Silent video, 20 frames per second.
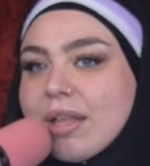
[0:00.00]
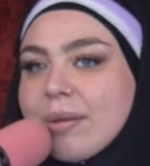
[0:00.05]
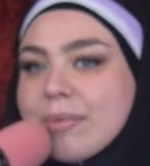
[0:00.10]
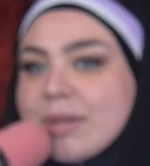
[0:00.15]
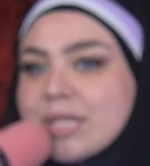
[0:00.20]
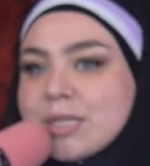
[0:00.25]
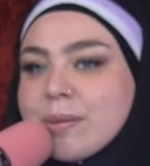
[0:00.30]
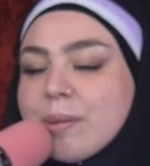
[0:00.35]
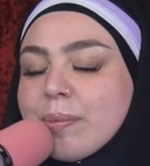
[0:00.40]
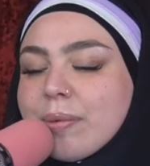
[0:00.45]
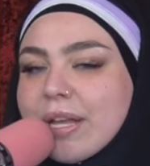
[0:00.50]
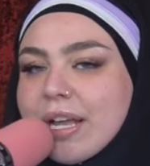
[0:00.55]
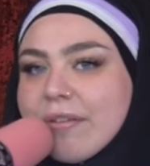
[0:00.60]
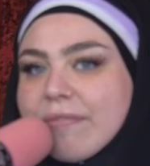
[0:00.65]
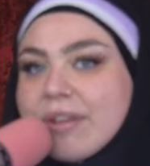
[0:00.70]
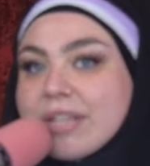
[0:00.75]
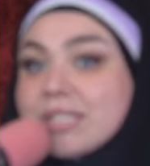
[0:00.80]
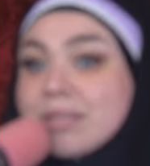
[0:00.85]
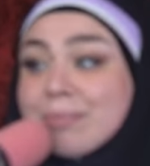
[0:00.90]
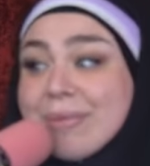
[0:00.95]
like Lebanese people,
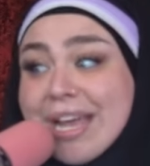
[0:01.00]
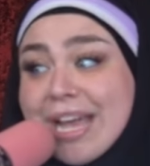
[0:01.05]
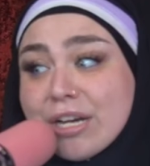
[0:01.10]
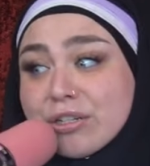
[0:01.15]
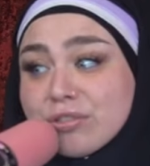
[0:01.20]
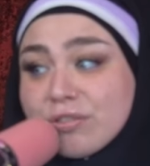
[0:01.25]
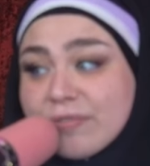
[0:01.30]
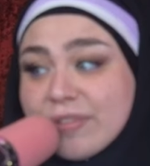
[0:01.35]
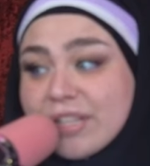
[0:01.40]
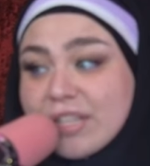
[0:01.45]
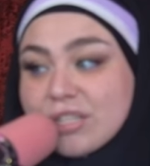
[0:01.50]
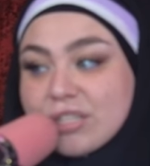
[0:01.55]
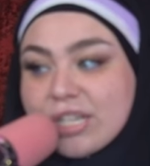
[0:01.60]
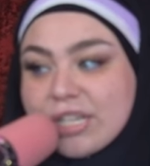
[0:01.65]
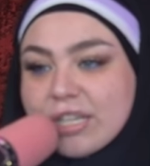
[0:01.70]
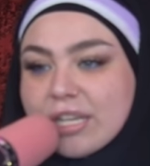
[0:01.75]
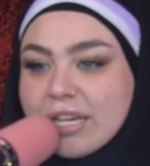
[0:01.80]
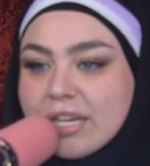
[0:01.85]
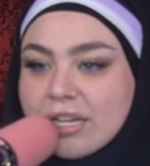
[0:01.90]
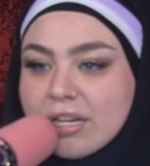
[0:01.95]
like if I said my actual
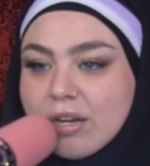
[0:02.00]
village, like